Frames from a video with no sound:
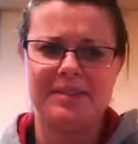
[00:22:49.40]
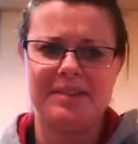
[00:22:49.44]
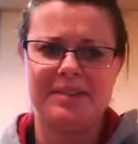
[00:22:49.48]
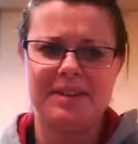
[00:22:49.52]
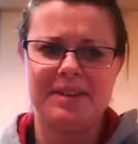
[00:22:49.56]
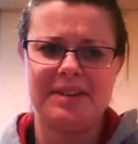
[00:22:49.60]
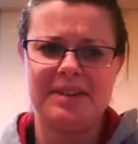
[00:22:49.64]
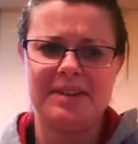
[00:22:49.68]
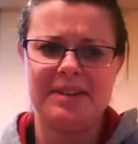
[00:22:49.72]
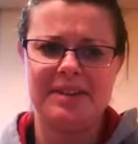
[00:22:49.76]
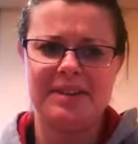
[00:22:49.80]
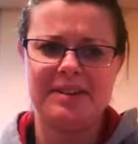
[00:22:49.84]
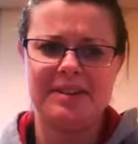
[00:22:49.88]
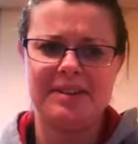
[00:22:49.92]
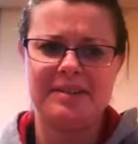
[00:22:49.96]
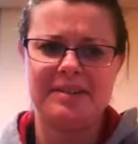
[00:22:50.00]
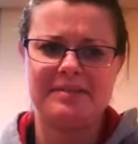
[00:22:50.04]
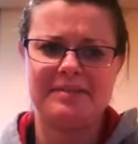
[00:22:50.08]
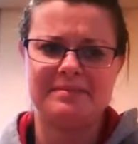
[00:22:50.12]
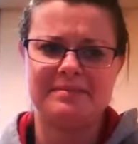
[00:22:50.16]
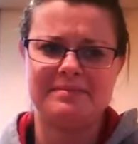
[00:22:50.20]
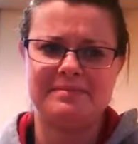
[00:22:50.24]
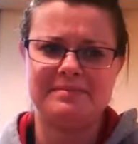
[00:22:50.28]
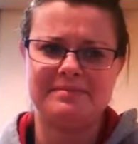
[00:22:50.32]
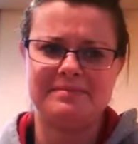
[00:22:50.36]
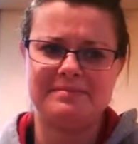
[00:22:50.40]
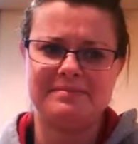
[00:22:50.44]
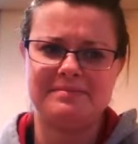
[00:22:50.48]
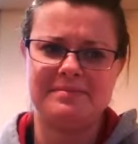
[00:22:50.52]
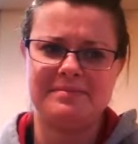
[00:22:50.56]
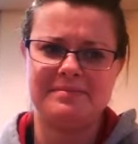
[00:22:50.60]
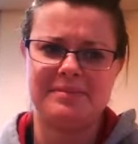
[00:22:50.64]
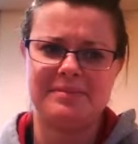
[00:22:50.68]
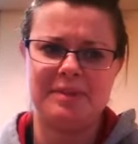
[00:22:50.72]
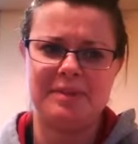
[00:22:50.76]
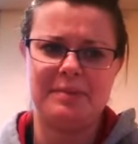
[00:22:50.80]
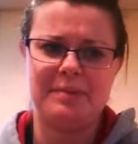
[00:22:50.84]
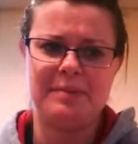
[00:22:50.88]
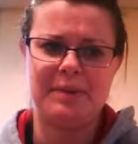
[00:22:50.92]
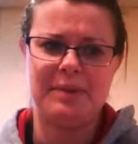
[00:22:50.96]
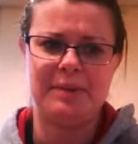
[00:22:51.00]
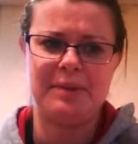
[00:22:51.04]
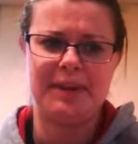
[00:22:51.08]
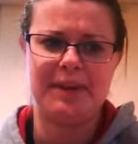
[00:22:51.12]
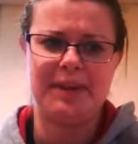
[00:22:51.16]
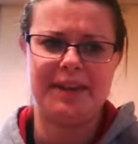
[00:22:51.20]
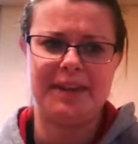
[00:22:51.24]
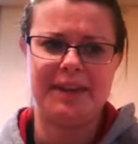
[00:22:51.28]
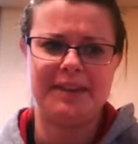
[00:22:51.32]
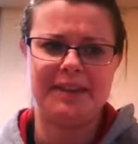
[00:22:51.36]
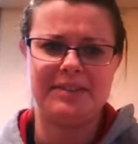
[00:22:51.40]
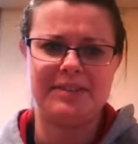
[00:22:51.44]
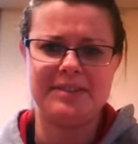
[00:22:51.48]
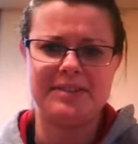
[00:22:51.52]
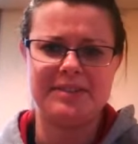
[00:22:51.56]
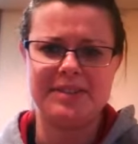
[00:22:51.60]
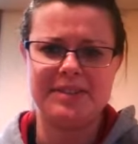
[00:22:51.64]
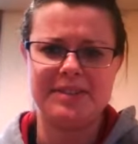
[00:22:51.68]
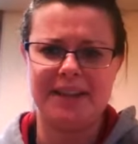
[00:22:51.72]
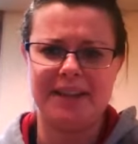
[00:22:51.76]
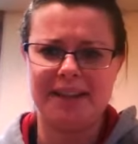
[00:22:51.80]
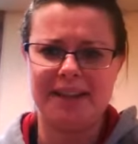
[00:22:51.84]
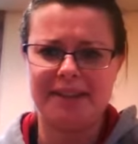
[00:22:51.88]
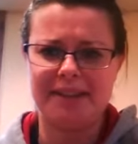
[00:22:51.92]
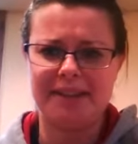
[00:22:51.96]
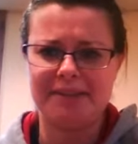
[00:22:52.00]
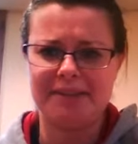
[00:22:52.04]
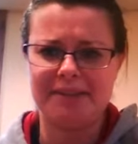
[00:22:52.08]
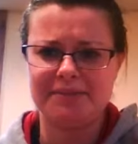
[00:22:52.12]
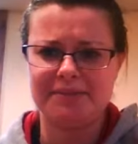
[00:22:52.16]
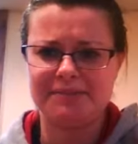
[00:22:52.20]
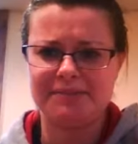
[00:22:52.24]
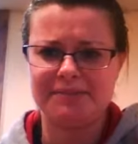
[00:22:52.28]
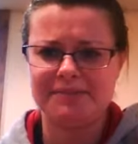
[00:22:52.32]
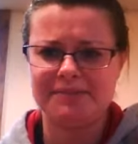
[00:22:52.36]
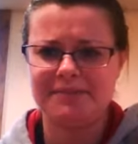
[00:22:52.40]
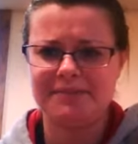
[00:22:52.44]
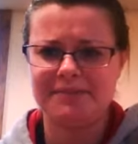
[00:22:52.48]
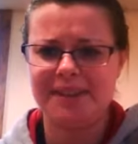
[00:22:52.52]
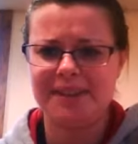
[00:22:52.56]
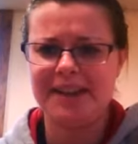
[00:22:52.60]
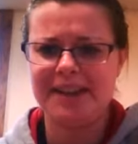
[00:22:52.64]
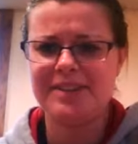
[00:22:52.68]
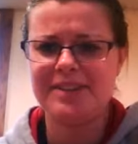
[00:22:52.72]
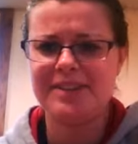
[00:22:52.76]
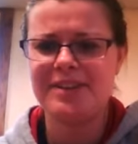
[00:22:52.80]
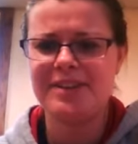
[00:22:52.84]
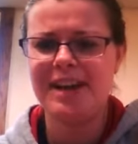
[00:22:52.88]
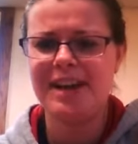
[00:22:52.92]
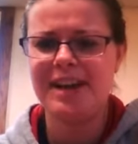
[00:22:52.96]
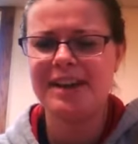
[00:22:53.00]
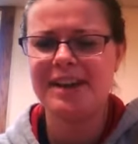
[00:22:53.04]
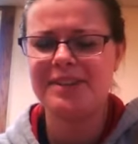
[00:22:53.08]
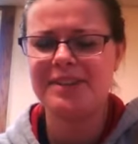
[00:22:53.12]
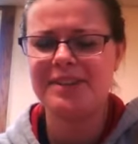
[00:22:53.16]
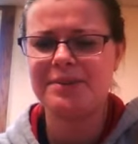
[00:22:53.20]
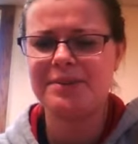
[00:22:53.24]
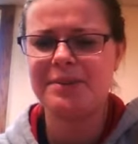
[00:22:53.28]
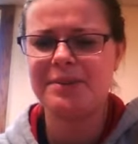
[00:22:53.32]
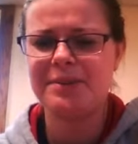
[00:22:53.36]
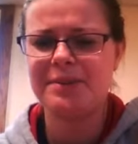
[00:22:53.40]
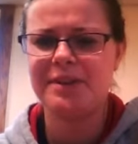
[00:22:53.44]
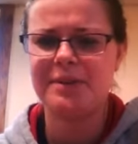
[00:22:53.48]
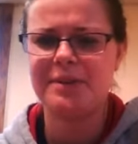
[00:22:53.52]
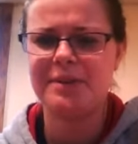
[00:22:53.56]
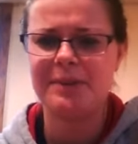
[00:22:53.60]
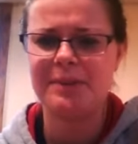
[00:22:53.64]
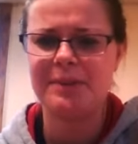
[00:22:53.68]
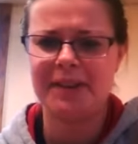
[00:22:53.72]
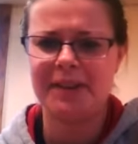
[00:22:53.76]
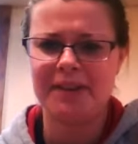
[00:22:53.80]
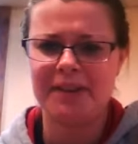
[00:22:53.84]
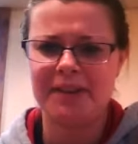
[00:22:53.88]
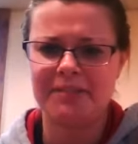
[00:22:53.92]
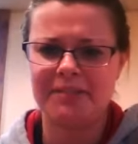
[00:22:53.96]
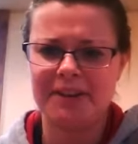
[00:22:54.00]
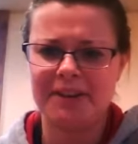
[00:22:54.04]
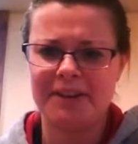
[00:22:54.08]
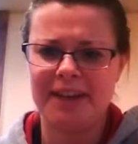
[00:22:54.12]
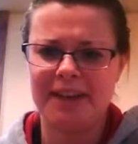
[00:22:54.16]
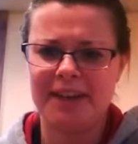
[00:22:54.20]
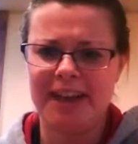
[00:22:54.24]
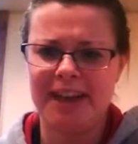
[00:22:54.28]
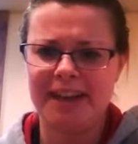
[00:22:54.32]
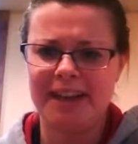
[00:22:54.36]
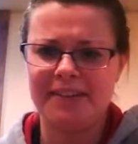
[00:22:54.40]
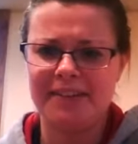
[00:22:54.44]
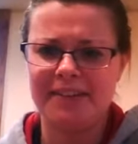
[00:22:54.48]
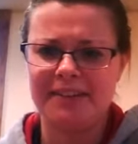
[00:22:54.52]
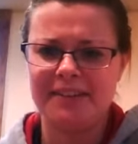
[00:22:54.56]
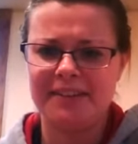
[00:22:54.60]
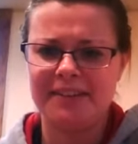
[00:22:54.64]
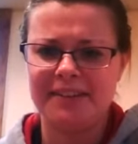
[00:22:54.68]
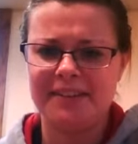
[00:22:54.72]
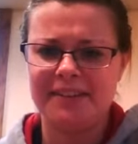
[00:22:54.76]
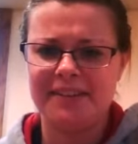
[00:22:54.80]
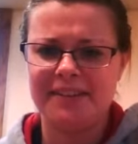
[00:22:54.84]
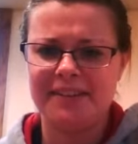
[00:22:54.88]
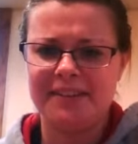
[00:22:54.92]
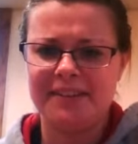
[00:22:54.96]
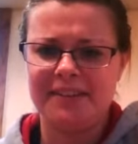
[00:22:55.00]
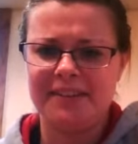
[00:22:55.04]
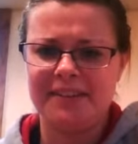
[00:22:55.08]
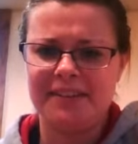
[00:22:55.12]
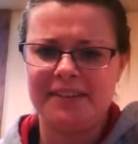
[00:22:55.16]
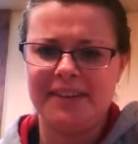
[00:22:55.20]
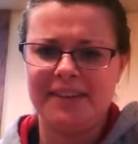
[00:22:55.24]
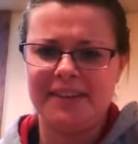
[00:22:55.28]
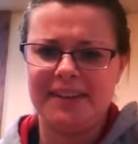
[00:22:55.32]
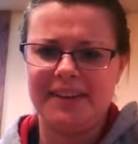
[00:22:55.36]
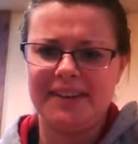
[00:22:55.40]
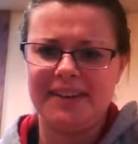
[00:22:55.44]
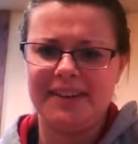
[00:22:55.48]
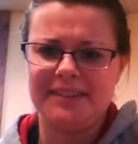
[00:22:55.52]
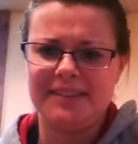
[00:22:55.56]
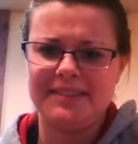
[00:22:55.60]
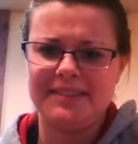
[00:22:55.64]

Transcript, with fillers: I what my weekend looks like. Okay. I try to do a little bit every day. Perfect. And